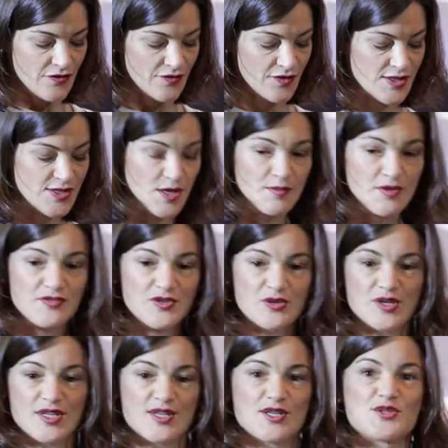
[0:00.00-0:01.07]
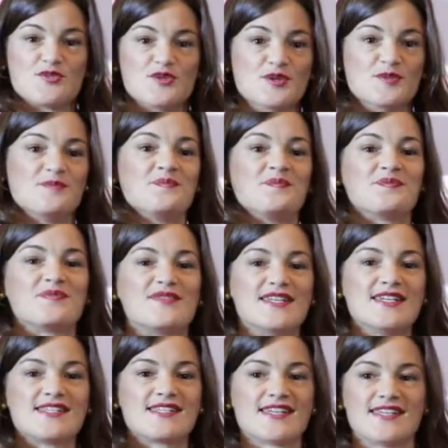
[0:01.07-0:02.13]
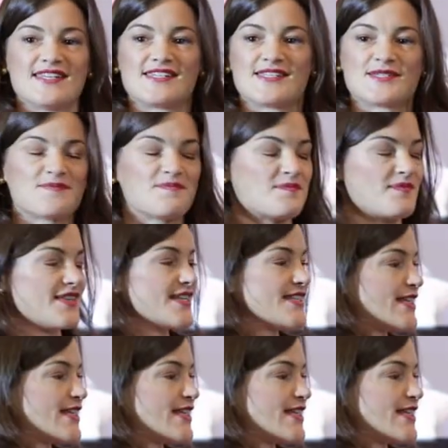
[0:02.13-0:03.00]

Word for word: For some of you in this room, this is the